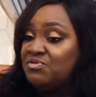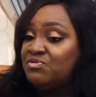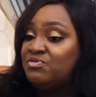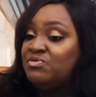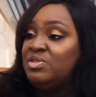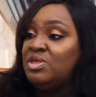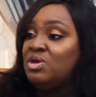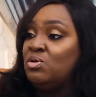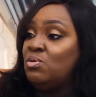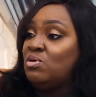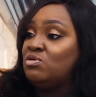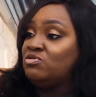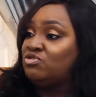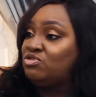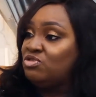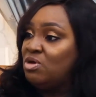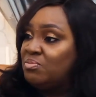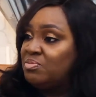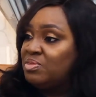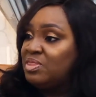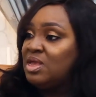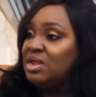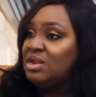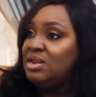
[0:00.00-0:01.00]
If there was
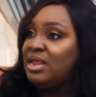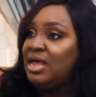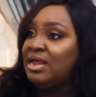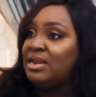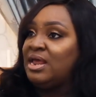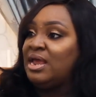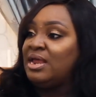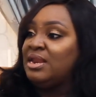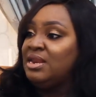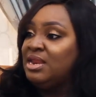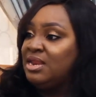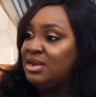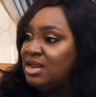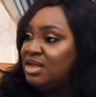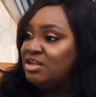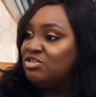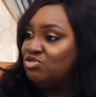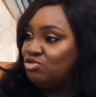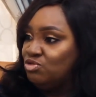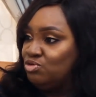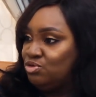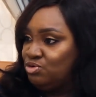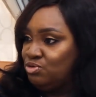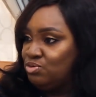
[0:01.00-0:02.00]
something that I needed
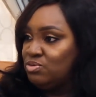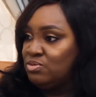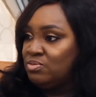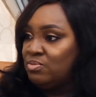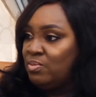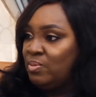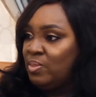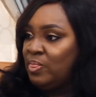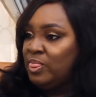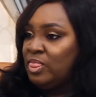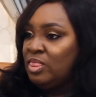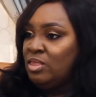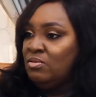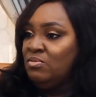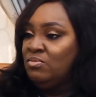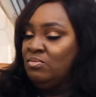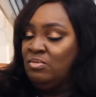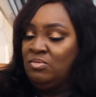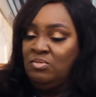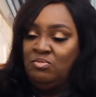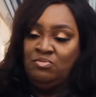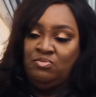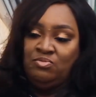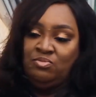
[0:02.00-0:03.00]
to do
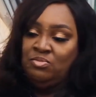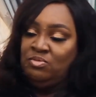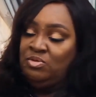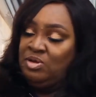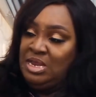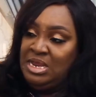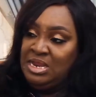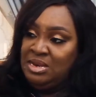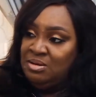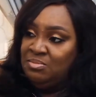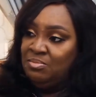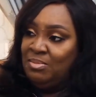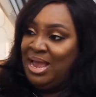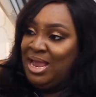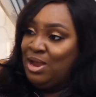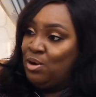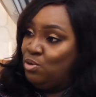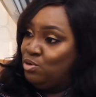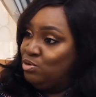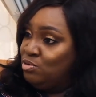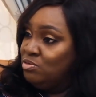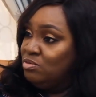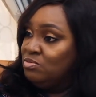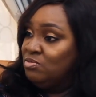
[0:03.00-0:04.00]
in my
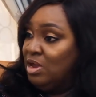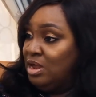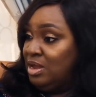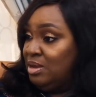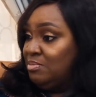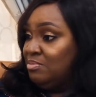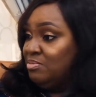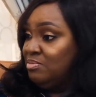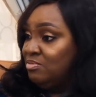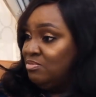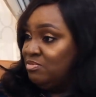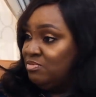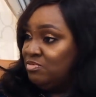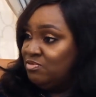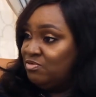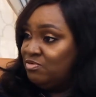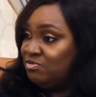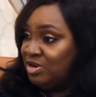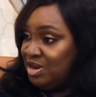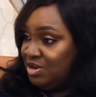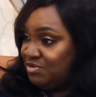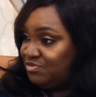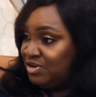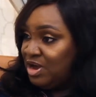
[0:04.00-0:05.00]
own,
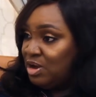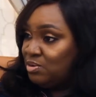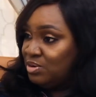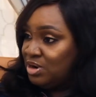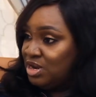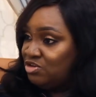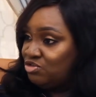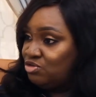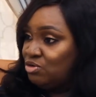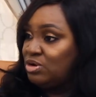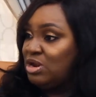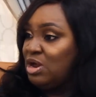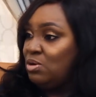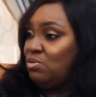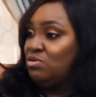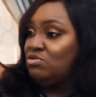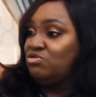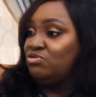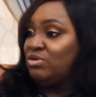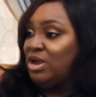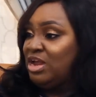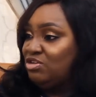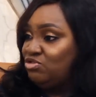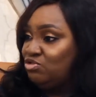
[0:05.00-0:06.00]
the foundation I was
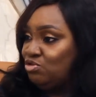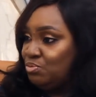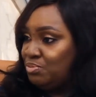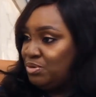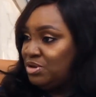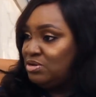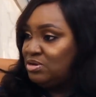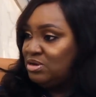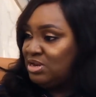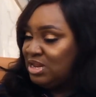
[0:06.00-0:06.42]
trying to build